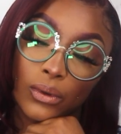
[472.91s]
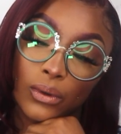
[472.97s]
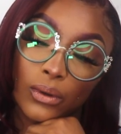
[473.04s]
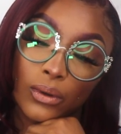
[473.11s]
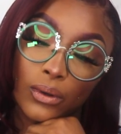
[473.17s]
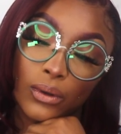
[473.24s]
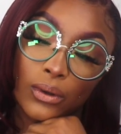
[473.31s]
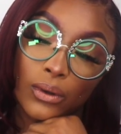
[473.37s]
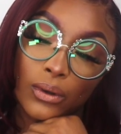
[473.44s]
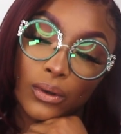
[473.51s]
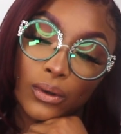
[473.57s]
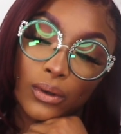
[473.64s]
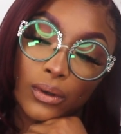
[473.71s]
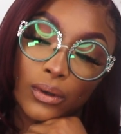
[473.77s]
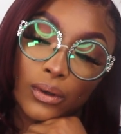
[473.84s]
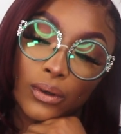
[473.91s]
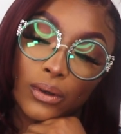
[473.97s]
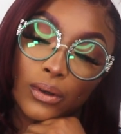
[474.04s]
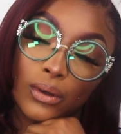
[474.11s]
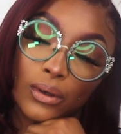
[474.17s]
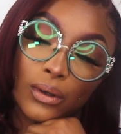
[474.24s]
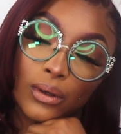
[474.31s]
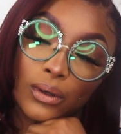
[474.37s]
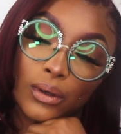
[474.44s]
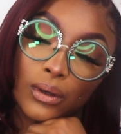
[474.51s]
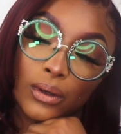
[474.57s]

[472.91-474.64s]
Nothing is said.